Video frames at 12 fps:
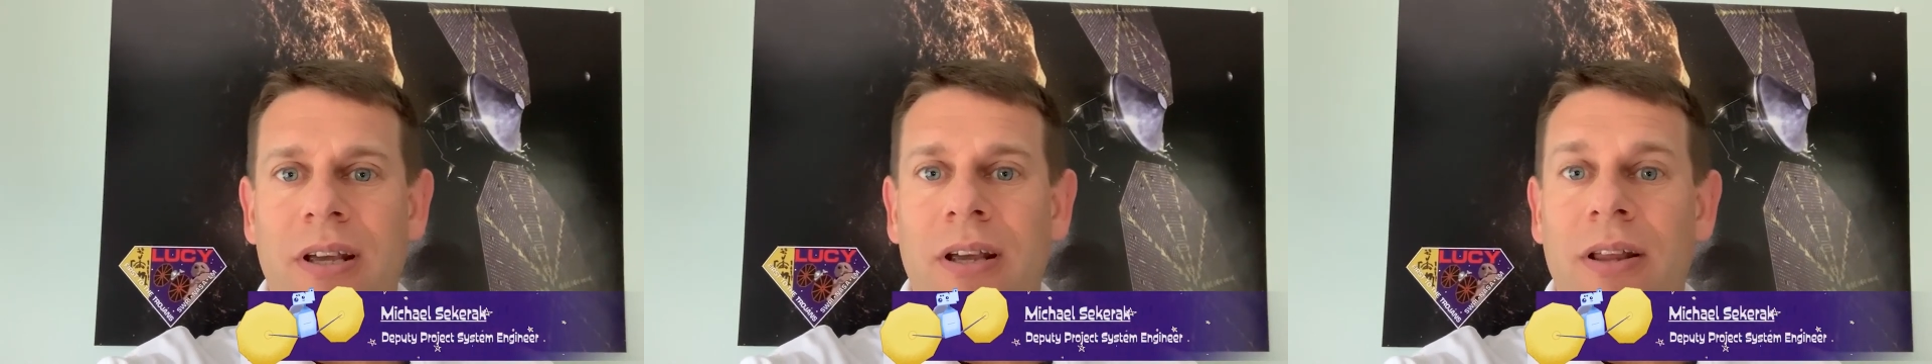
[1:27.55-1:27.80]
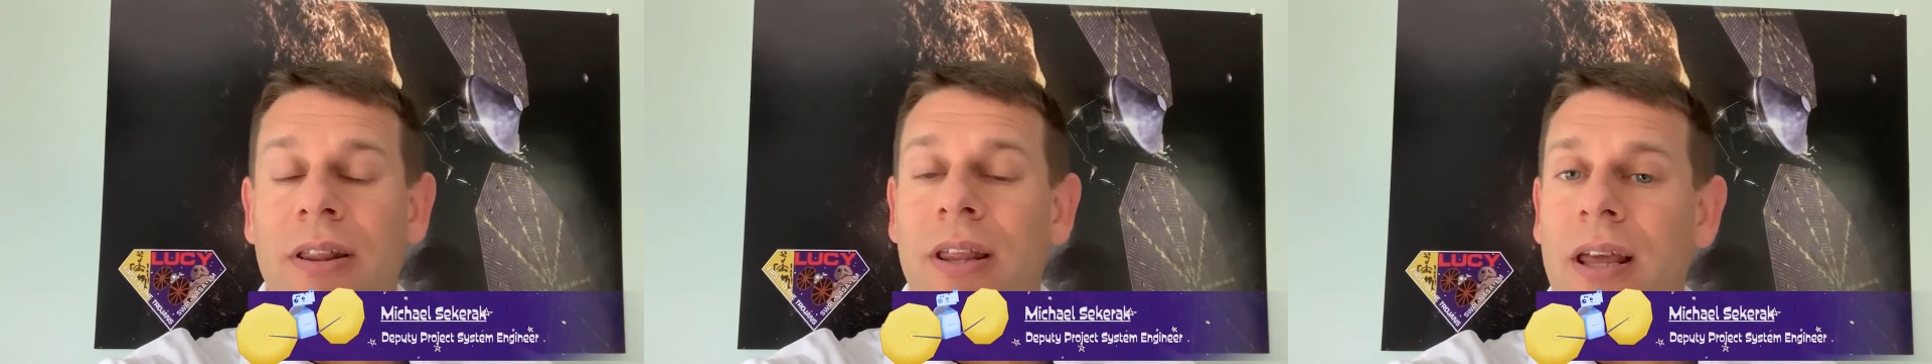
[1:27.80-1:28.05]

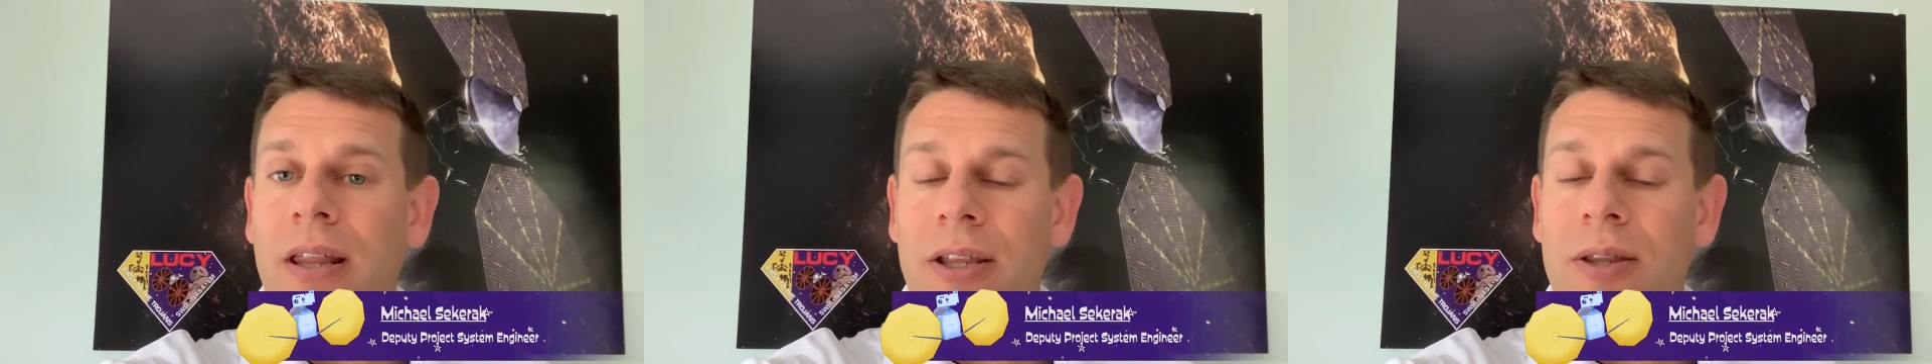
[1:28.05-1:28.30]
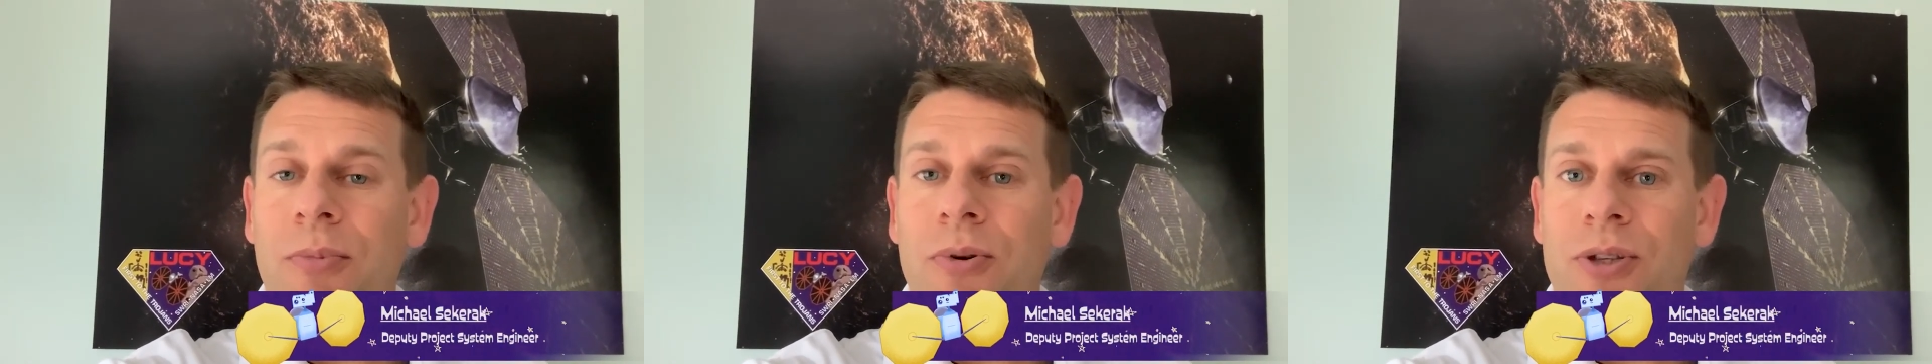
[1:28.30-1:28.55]
The thing I like
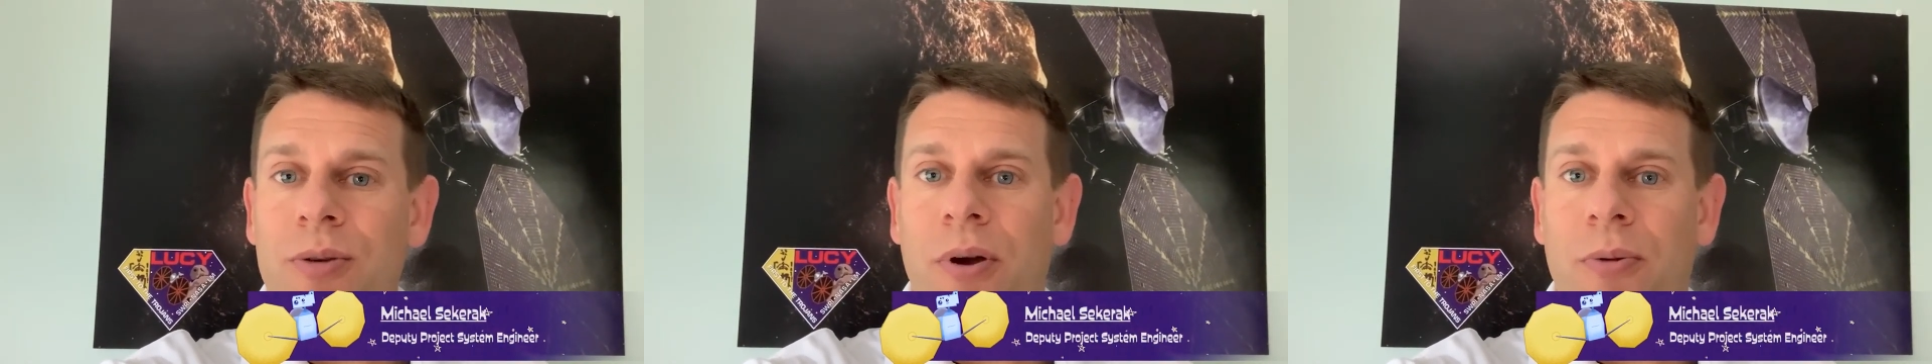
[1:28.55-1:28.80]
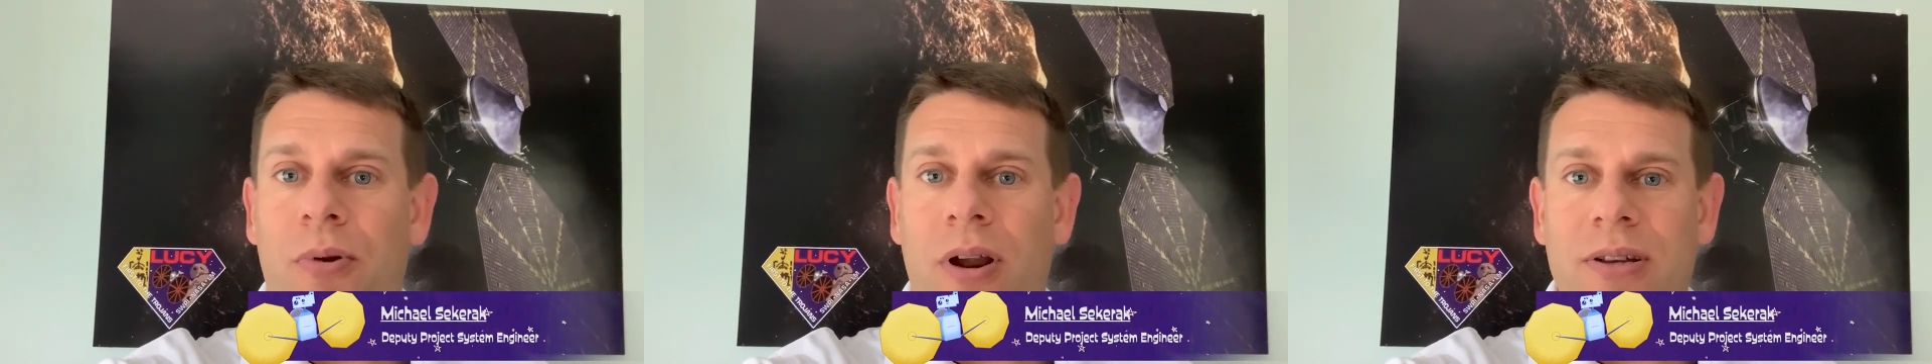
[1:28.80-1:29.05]
the most
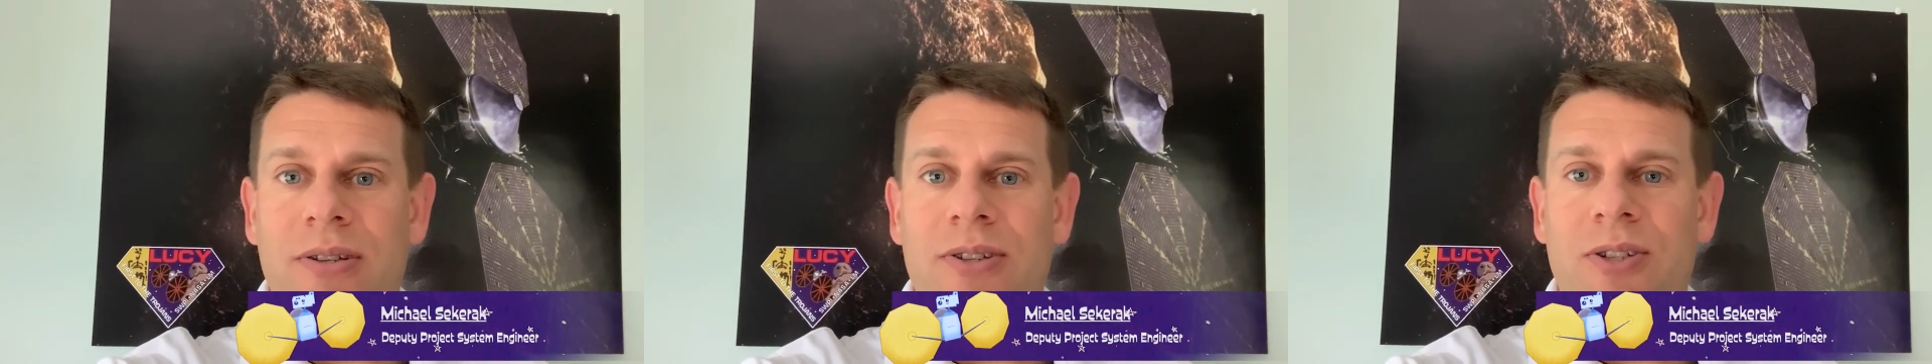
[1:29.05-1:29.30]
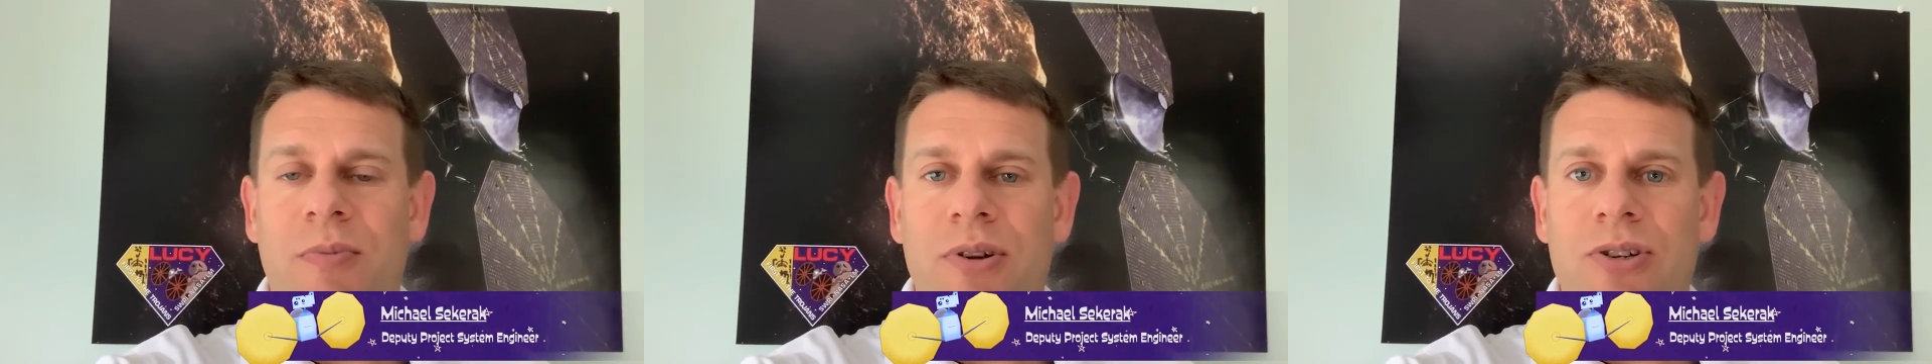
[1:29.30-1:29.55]
about Project
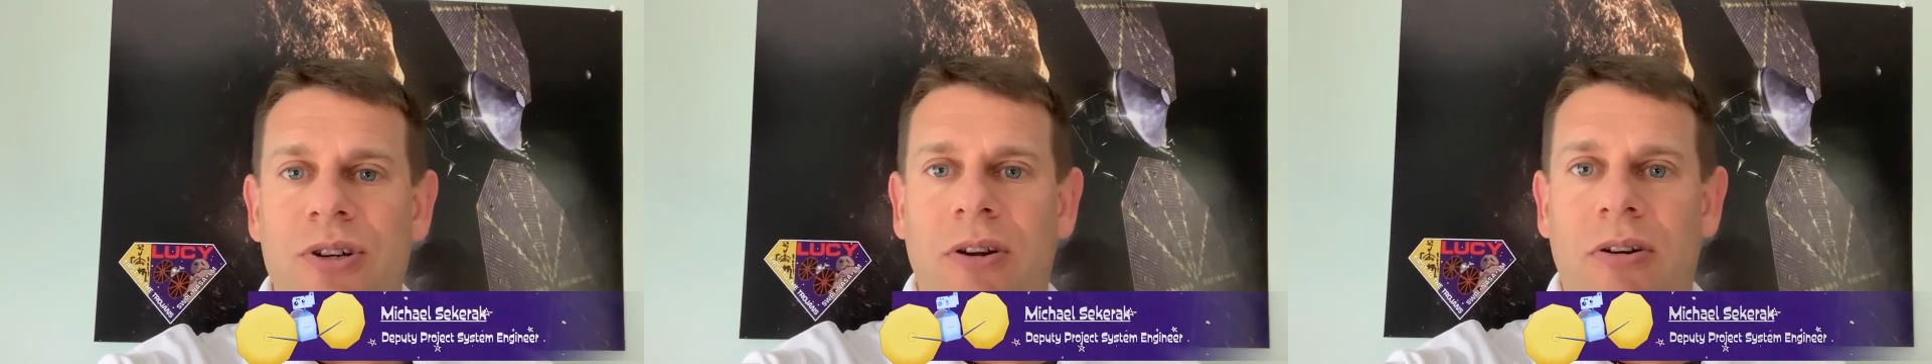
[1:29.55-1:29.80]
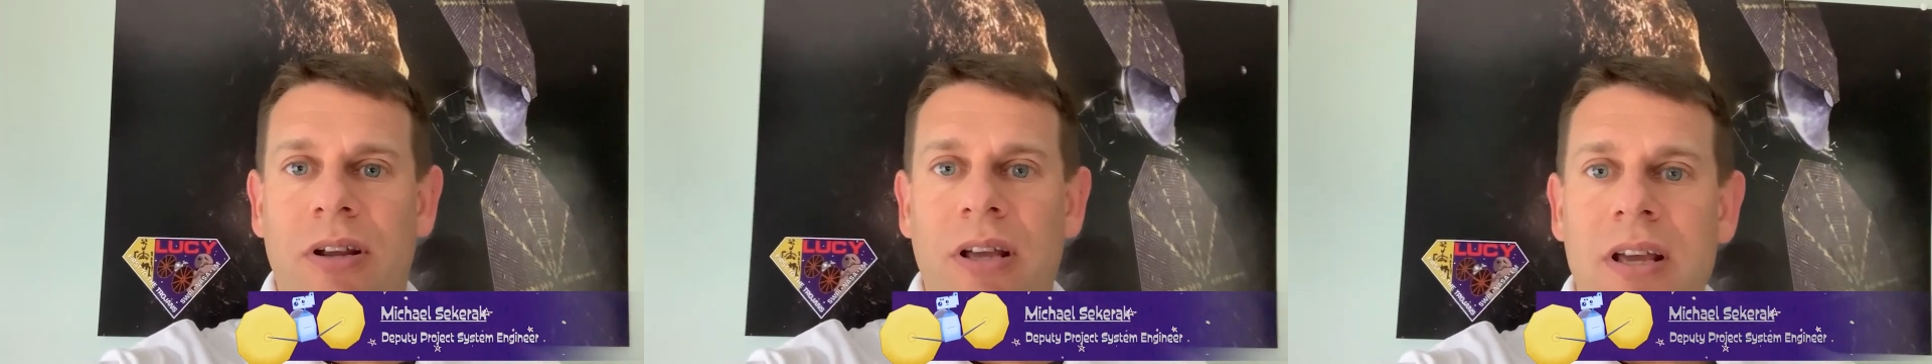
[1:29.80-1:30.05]
System
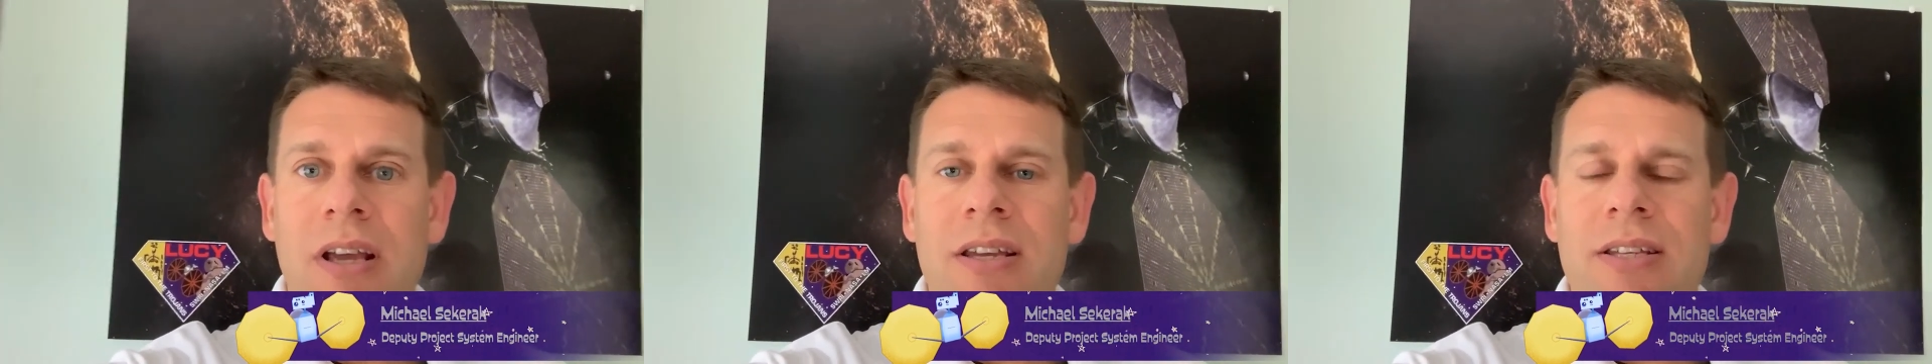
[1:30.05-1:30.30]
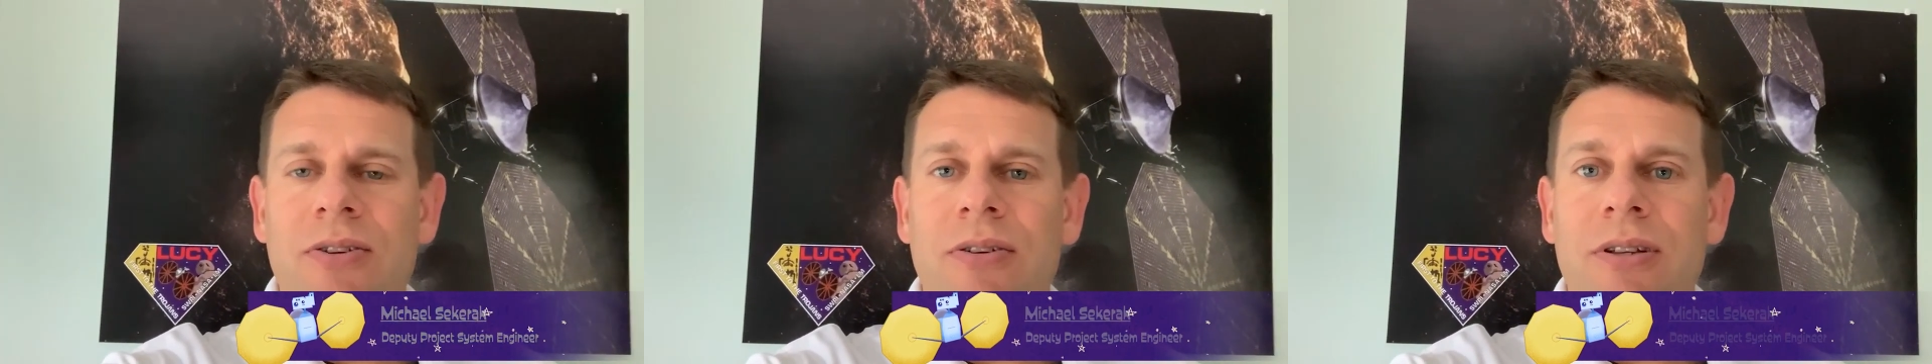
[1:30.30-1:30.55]
Engineering is
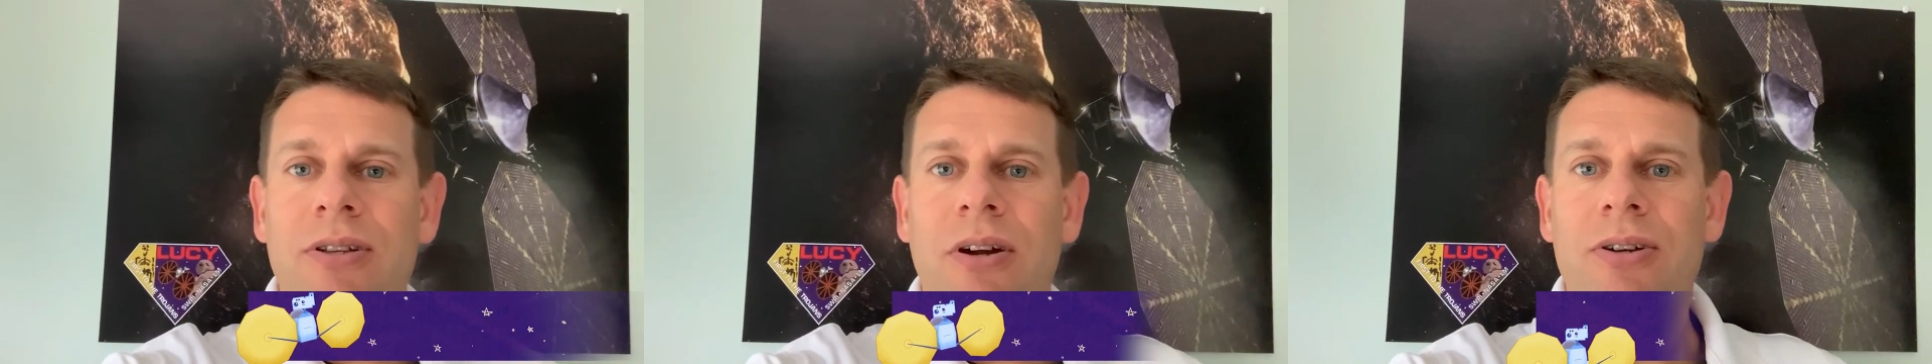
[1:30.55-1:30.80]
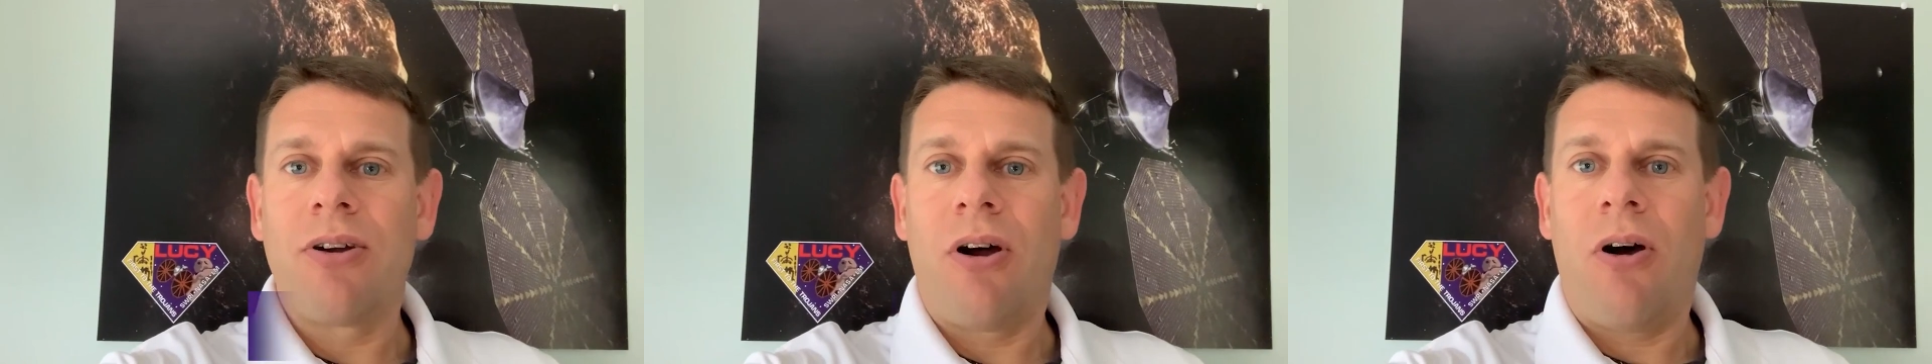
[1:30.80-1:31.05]
that you get to
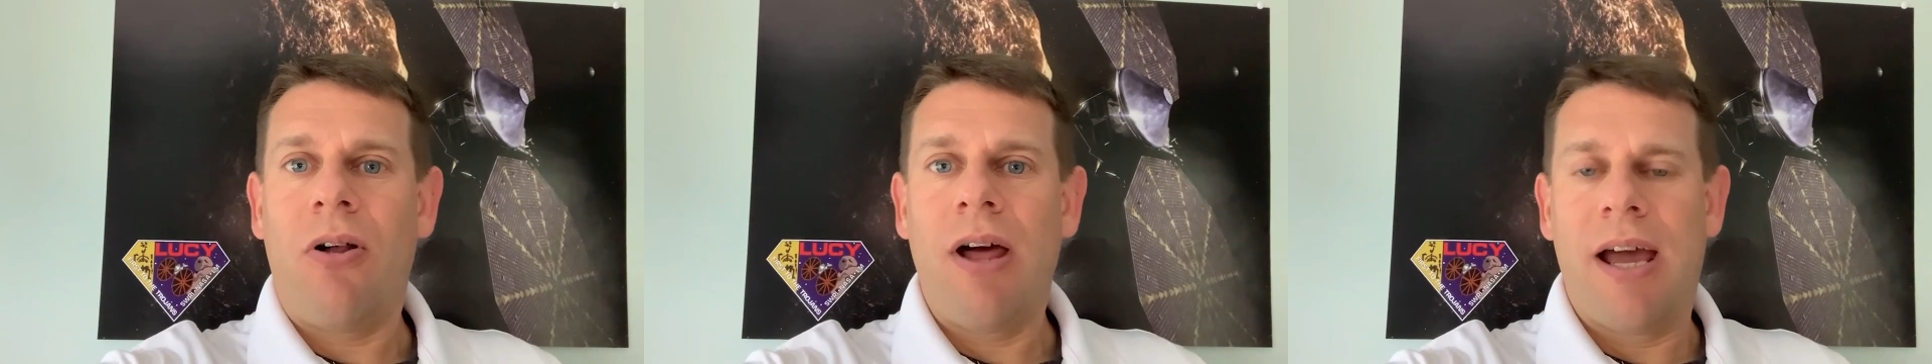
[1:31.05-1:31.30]
touch all